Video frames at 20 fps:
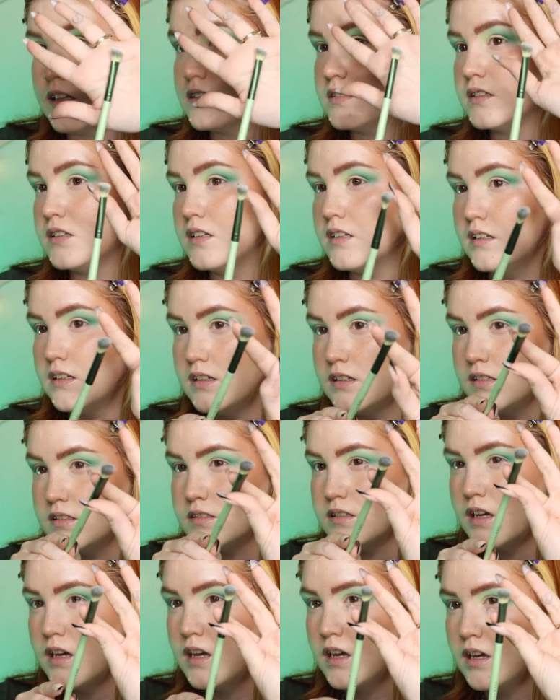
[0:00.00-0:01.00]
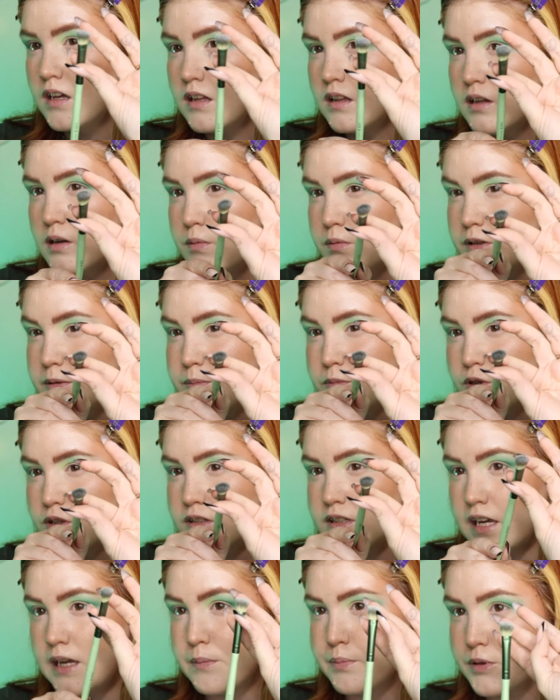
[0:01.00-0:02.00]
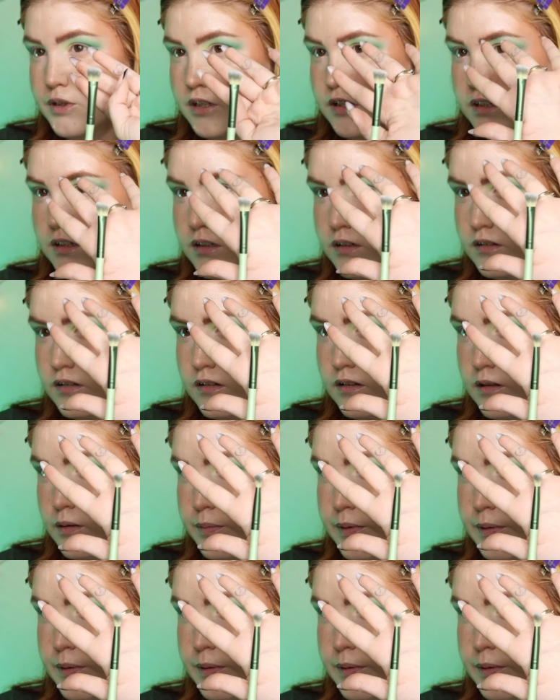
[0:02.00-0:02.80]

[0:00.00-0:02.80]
This is a little bit more tapered, a little